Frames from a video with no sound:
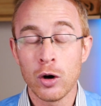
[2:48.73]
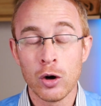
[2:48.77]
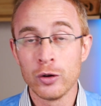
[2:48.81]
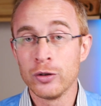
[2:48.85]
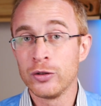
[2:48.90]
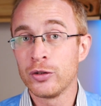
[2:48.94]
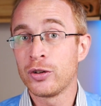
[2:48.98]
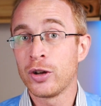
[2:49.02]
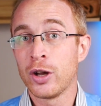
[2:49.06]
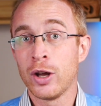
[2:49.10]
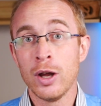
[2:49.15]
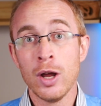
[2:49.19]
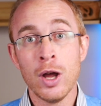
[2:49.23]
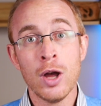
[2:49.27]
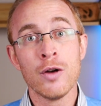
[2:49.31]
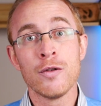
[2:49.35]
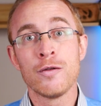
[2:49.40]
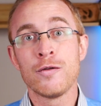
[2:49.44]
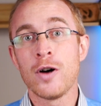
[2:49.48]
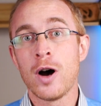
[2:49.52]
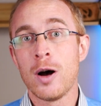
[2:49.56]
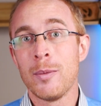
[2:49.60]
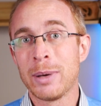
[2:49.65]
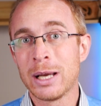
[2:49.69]
on to
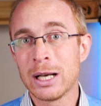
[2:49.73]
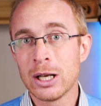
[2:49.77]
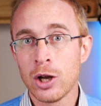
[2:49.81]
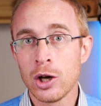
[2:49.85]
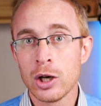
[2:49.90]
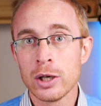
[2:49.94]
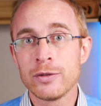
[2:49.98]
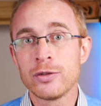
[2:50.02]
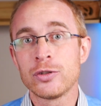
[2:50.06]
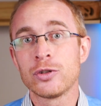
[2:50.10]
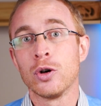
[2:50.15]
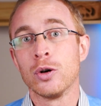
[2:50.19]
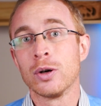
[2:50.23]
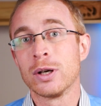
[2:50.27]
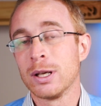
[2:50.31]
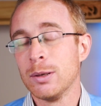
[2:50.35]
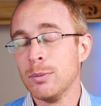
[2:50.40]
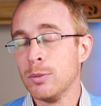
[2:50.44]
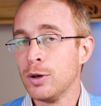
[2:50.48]
farming livestock.